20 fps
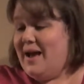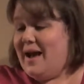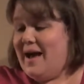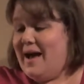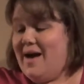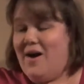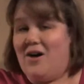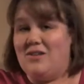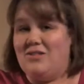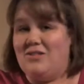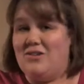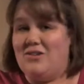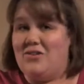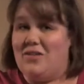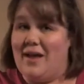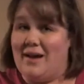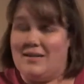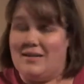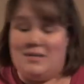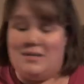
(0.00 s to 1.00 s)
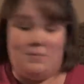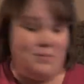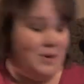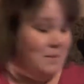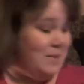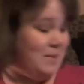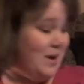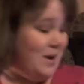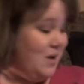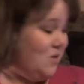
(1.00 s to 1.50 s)
I also like to
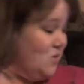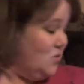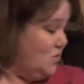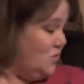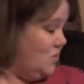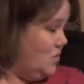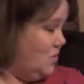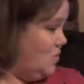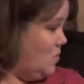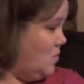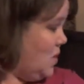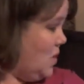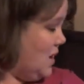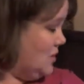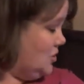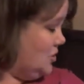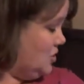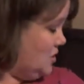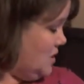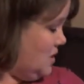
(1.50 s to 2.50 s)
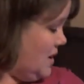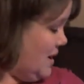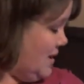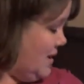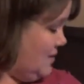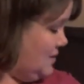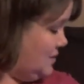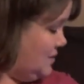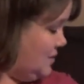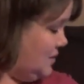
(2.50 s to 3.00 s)
bring my own
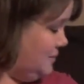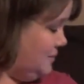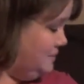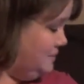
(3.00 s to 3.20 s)
washcloths.